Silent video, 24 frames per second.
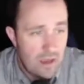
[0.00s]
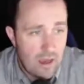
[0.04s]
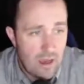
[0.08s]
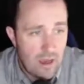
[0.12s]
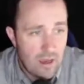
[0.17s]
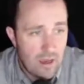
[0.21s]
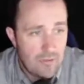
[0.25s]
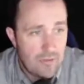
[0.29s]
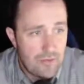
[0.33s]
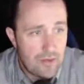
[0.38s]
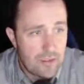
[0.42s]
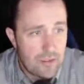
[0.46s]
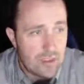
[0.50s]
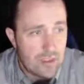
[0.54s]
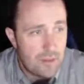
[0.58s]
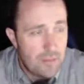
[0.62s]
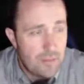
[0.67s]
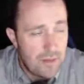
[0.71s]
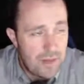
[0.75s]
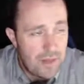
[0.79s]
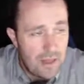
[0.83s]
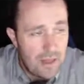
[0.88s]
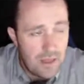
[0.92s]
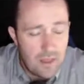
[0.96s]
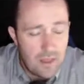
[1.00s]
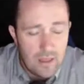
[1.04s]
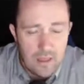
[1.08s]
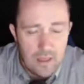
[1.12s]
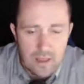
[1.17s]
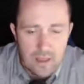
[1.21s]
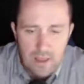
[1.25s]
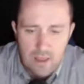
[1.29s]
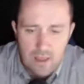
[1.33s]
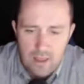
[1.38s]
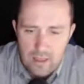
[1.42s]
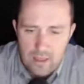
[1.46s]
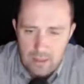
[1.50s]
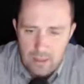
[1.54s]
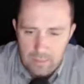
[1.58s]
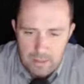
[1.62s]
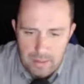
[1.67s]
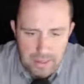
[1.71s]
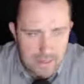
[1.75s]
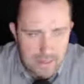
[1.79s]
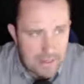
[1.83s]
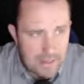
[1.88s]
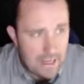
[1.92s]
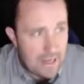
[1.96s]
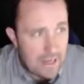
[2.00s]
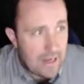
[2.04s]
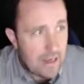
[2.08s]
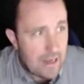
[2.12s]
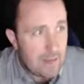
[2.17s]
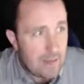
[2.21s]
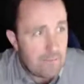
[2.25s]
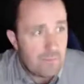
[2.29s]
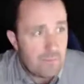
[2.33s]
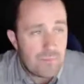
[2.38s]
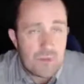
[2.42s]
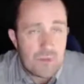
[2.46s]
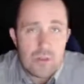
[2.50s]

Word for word: Uh, first, a little bit of little bit of data.